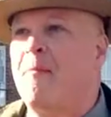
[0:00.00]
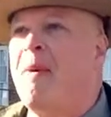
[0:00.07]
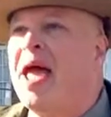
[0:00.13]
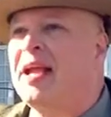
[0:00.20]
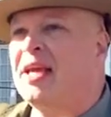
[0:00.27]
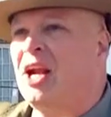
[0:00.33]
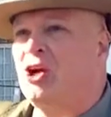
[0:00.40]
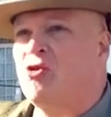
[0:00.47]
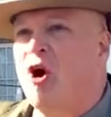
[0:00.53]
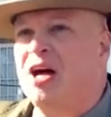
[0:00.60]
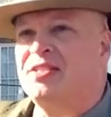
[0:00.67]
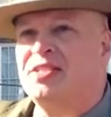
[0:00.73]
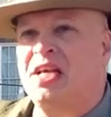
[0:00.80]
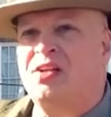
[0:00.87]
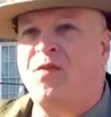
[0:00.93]
to make it
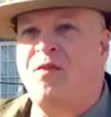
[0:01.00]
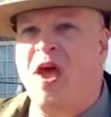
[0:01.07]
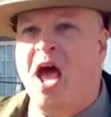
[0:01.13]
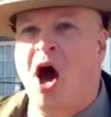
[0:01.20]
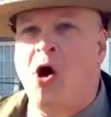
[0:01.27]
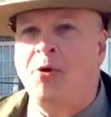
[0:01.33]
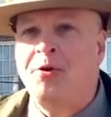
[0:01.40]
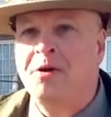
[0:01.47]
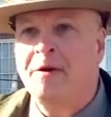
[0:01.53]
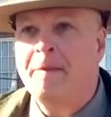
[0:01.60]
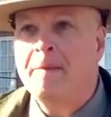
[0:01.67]
across this field